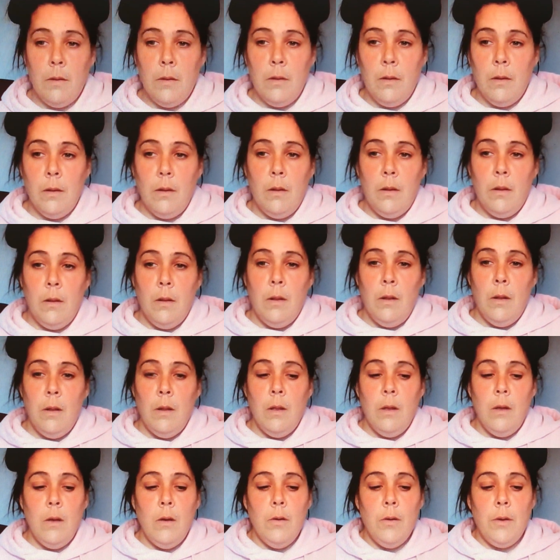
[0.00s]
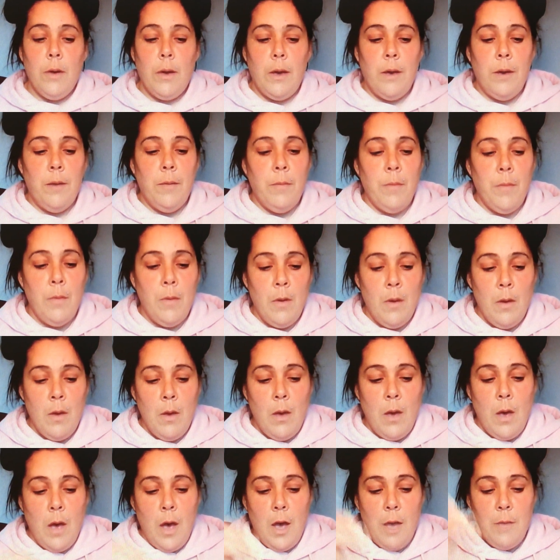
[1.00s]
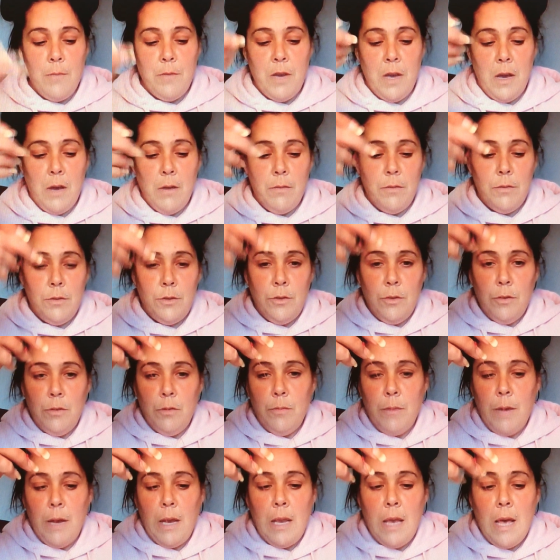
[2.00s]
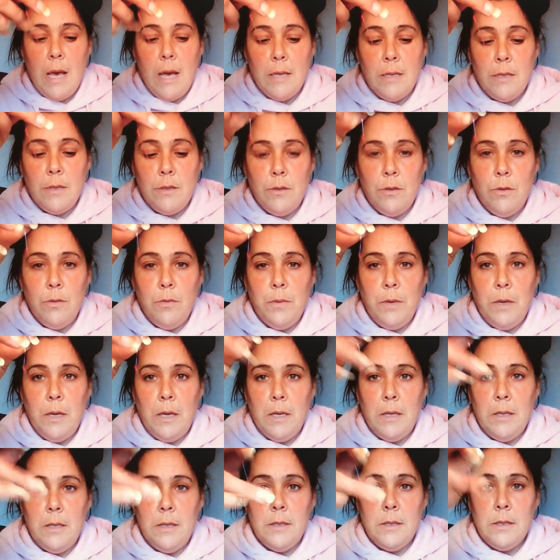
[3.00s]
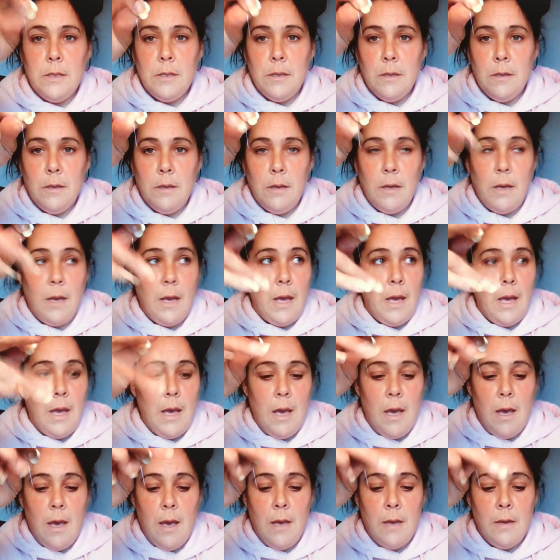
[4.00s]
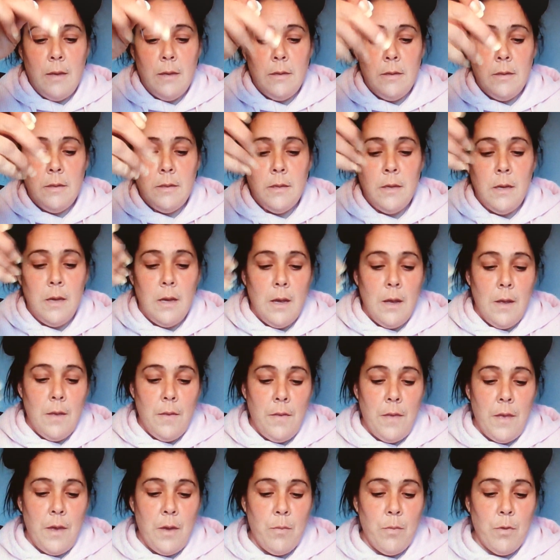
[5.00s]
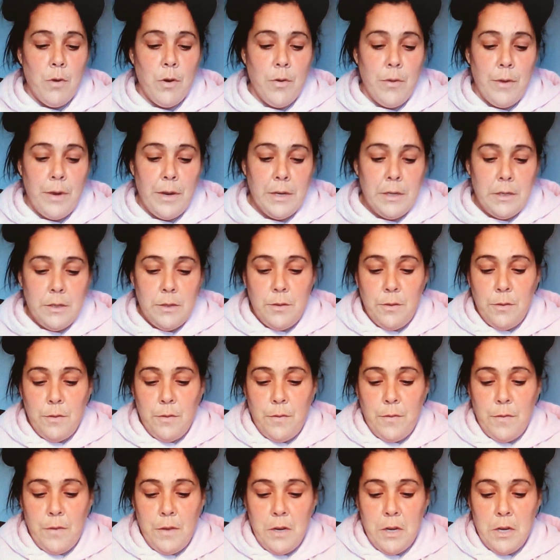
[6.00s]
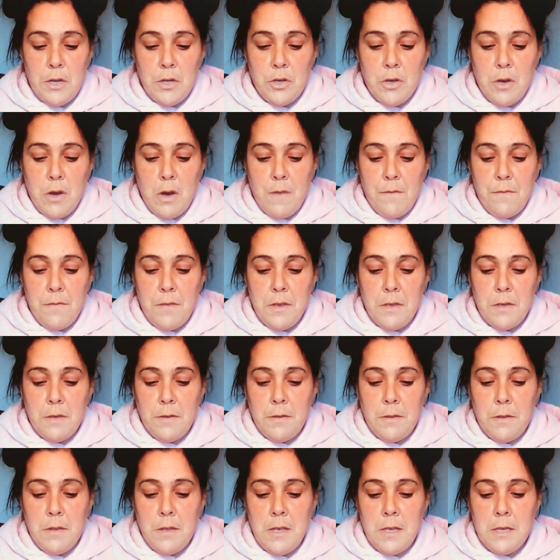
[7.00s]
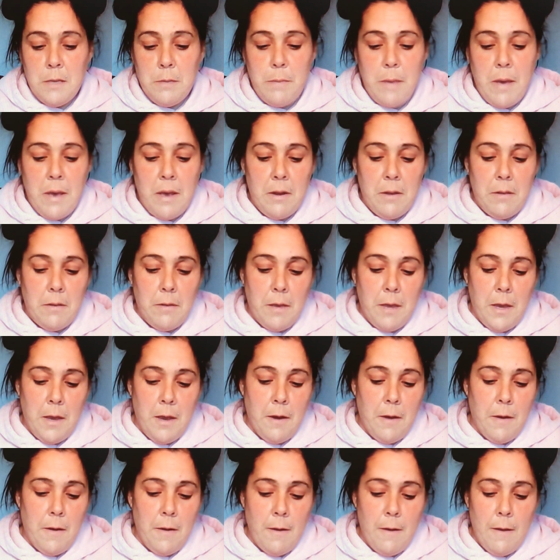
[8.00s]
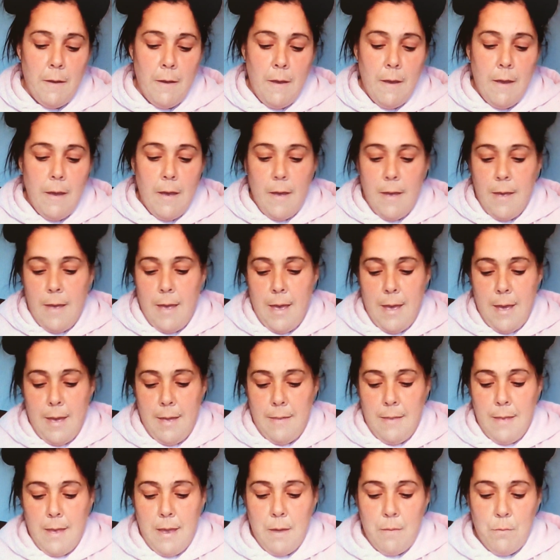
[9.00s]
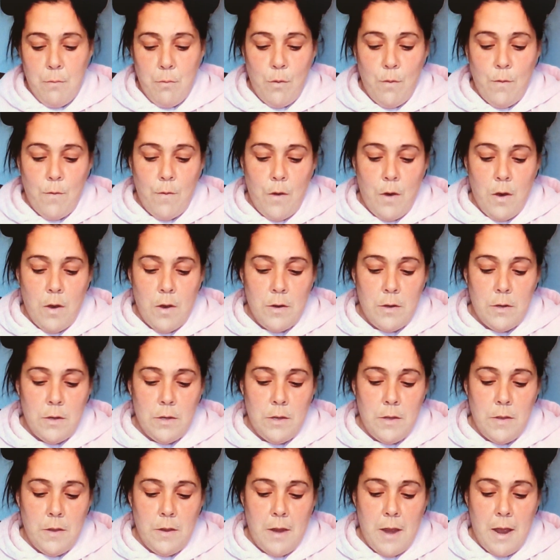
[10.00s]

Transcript: Okay, I'm down to my last 2 beads, and then we're going to finish off this petal here, and then move on to the next one.